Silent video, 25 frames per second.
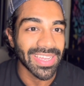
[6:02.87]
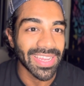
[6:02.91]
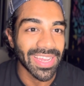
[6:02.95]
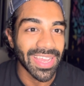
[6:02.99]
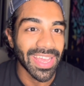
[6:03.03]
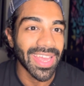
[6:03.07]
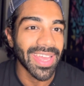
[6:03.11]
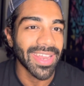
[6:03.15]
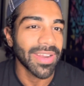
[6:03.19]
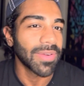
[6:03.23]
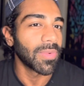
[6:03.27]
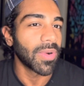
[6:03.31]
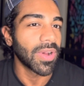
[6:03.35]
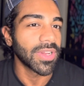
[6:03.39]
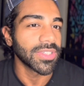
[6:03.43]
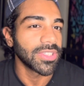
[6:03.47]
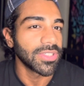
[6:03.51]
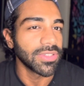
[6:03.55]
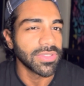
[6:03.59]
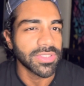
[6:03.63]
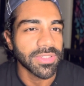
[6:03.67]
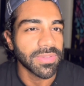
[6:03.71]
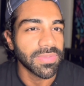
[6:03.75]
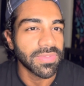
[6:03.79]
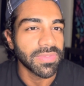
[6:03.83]
get, watch
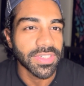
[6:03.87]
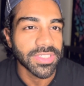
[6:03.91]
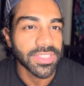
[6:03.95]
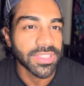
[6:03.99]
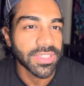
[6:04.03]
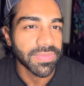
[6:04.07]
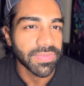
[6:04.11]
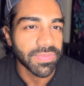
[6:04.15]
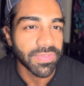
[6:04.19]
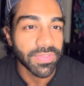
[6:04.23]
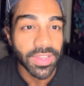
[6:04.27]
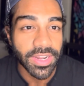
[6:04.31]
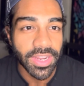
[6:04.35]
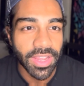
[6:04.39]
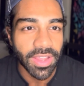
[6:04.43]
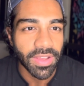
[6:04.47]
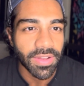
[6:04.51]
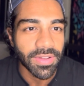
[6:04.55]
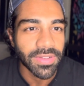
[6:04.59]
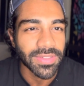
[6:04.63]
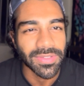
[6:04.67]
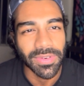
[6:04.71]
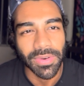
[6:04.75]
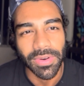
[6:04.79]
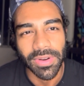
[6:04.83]
YouTube
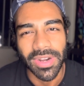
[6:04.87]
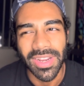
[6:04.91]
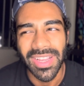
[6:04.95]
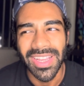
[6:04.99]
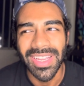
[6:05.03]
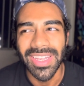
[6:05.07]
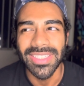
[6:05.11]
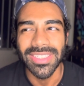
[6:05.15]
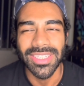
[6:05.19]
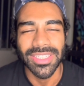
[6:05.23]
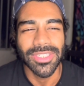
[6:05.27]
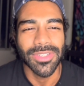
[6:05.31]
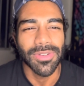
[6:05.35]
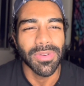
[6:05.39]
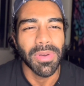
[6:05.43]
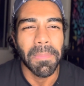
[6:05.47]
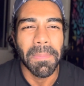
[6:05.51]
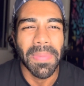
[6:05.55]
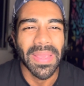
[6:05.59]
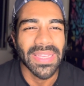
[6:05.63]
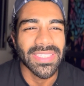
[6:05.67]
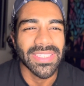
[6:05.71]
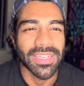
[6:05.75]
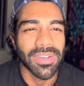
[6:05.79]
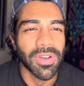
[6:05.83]
videos, or just do a
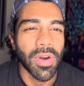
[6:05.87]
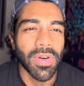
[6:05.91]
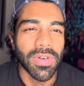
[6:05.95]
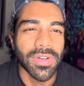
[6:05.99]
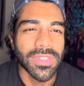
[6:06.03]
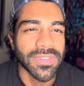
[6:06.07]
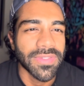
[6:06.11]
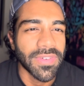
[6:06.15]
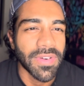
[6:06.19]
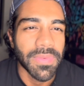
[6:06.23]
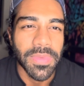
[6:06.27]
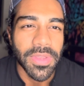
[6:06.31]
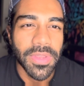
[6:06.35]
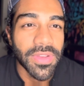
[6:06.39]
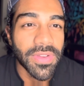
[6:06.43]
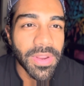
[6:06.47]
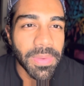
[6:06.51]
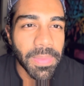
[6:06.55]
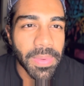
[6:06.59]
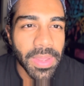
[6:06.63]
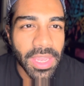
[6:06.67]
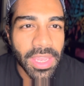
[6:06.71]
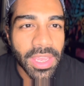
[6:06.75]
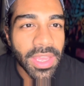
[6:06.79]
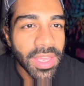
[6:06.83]
basic course from
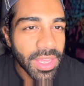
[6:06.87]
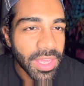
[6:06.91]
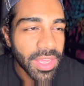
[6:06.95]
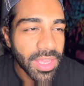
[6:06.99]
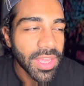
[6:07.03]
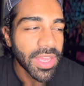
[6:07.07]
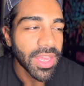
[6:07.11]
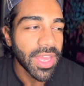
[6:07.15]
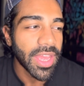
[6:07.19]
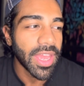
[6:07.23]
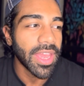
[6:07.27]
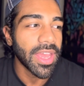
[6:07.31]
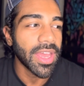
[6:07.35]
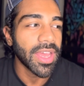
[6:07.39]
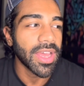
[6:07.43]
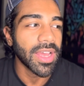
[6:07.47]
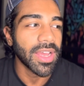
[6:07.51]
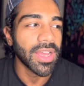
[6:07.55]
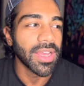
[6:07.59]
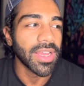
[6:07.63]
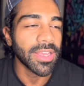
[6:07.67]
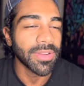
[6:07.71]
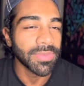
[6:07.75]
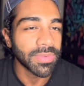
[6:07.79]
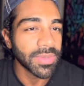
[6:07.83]
Udemy,
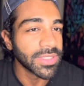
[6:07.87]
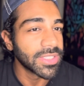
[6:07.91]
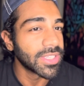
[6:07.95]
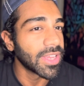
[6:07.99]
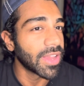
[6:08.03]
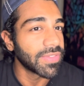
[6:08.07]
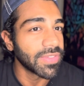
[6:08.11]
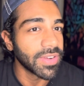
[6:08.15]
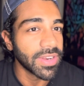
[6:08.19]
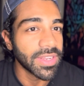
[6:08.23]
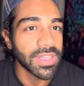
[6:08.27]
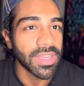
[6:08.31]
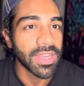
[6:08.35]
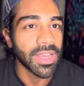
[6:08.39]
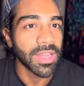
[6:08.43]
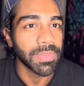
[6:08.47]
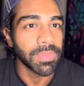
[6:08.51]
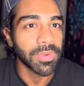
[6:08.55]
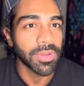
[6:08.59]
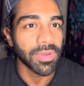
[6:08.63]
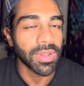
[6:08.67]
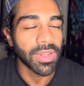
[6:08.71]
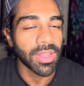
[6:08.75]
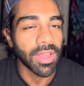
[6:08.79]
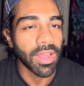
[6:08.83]
it will definitely help
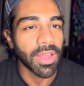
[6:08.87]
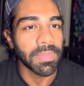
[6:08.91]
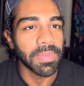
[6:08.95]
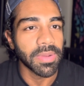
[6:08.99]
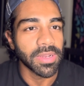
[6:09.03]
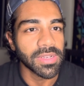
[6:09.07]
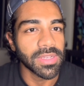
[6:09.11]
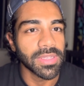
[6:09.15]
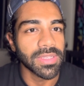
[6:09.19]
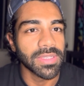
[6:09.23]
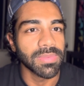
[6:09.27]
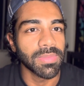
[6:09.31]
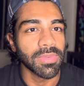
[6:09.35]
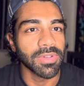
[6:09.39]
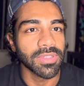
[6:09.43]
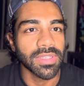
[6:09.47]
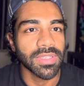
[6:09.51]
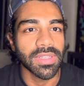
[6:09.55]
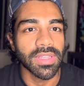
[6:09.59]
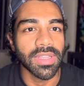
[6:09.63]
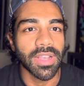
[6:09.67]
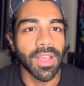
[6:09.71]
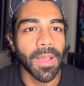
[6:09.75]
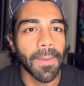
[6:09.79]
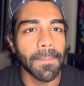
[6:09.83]
you a lot, because most
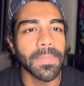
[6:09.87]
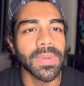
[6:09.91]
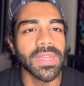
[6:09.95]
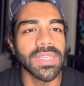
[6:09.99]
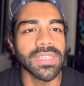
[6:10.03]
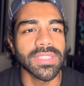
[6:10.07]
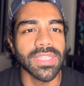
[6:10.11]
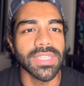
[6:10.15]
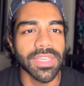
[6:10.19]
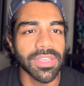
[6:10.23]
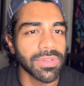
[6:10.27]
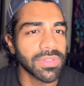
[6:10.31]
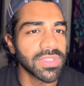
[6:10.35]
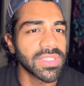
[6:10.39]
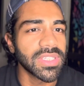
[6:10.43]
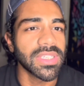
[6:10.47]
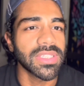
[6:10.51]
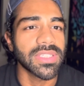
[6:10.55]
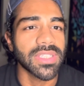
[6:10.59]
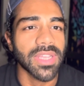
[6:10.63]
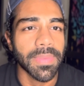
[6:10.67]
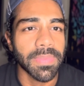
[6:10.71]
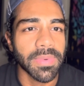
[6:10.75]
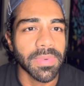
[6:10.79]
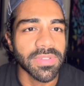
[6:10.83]
of the companies, they use these
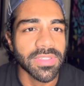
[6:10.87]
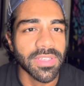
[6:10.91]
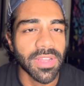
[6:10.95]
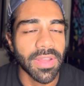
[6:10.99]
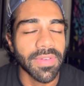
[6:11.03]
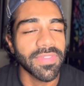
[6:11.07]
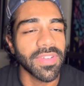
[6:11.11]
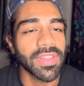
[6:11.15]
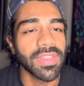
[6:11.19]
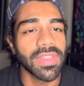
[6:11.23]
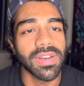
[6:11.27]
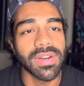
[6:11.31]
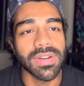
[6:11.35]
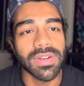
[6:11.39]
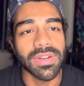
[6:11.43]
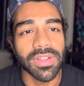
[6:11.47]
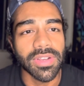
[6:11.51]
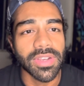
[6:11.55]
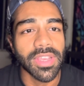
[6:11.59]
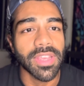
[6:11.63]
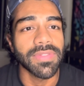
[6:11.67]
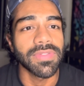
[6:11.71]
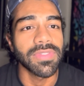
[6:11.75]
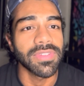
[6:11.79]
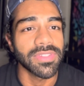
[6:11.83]
type of stuff, and they're
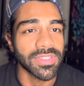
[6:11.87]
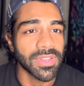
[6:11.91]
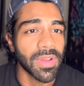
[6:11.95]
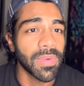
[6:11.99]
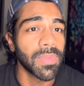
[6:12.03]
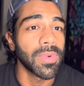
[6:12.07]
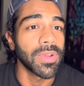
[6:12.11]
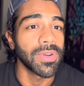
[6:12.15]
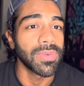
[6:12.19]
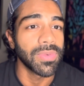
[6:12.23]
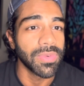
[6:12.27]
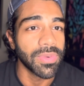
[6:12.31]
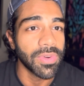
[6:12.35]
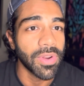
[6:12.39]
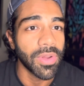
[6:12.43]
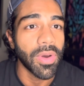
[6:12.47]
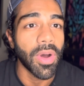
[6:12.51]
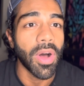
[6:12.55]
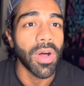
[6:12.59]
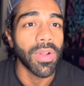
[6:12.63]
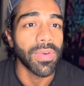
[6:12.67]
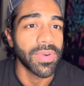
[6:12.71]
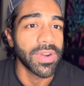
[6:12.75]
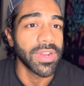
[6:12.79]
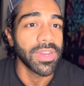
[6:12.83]
looking for someone who
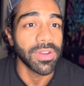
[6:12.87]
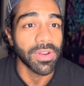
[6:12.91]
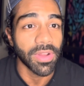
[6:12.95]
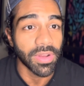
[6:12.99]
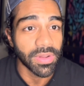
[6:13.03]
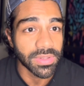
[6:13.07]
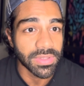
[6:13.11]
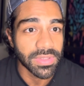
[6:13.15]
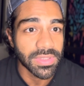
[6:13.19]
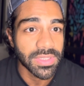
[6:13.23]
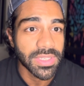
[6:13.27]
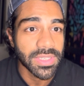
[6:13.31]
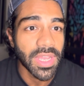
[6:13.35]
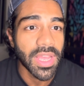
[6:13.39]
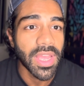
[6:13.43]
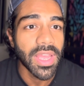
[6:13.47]
already knows